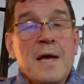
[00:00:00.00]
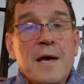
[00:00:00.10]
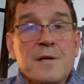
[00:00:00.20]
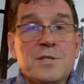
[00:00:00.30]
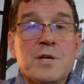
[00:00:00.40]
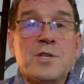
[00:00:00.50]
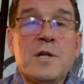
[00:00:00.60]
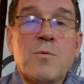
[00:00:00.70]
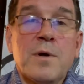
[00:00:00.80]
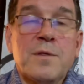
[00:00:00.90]
And essentially
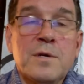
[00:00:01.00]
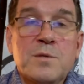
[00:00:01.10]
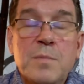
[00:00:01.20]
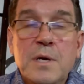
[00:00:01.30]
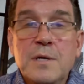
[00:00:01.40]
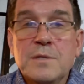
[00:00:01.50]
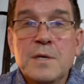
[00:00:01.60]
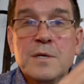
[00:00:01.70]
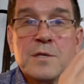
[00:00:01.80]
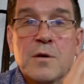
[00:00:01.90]
what this means
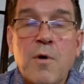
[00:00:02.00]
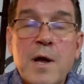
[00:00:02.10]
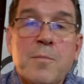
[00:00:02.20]
is the grape